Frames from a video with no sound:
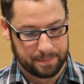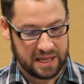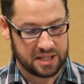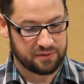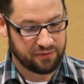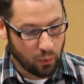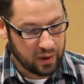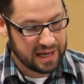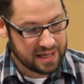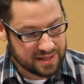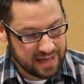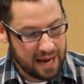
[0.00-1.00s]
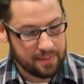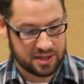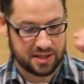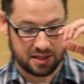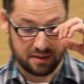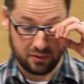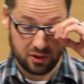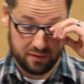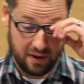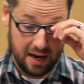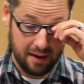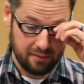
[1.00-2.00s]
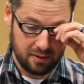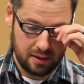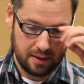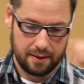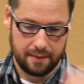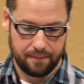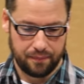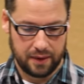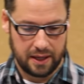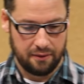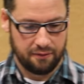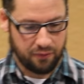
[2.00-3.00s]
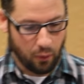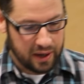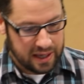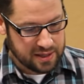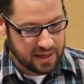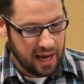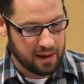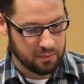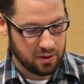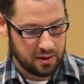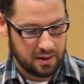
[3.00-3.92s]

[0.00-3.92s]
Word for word: It's for his name, it says in verse 5. For his name.